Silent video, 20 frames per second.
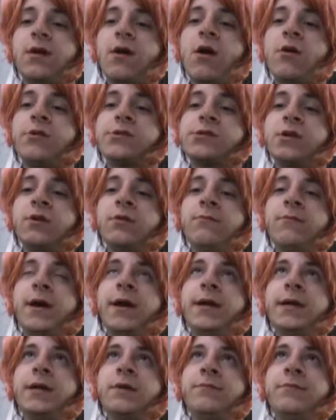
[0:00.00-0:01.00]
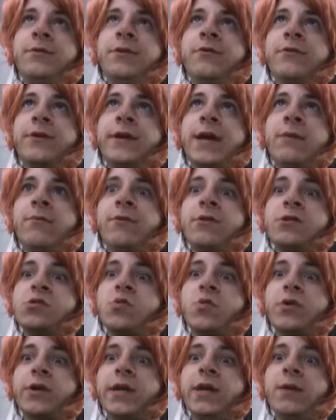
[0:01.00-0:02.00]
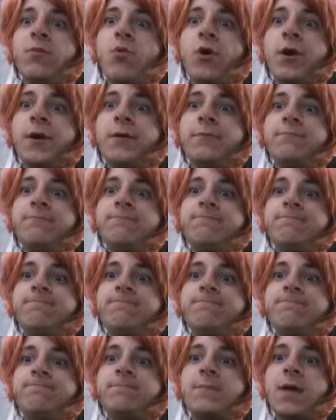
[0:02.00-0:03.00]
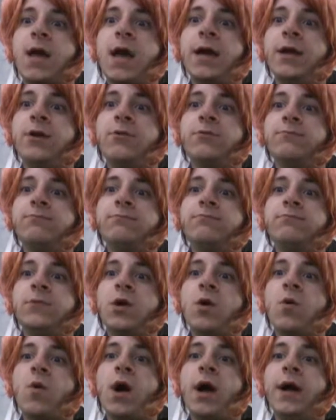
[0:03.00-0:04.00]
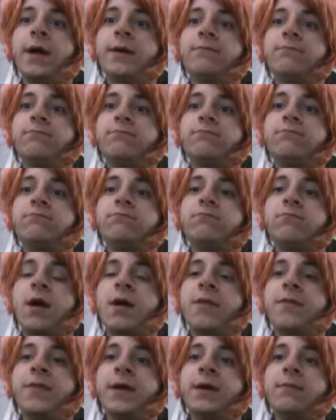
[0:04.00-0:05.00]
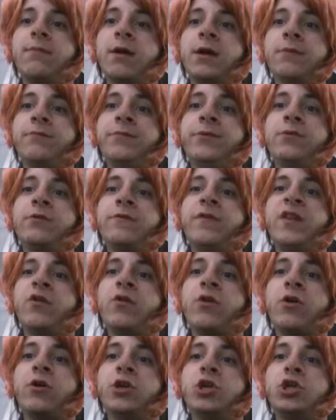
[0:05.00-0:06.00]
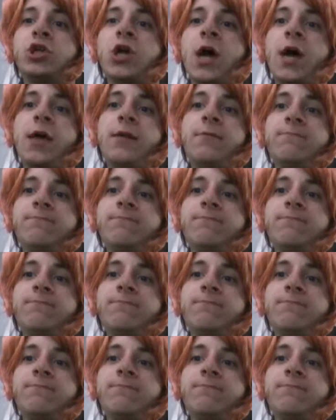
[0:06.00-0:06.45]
Also, my computer camera doesn't work anymore. I don't know why. I think my computer video card is shot.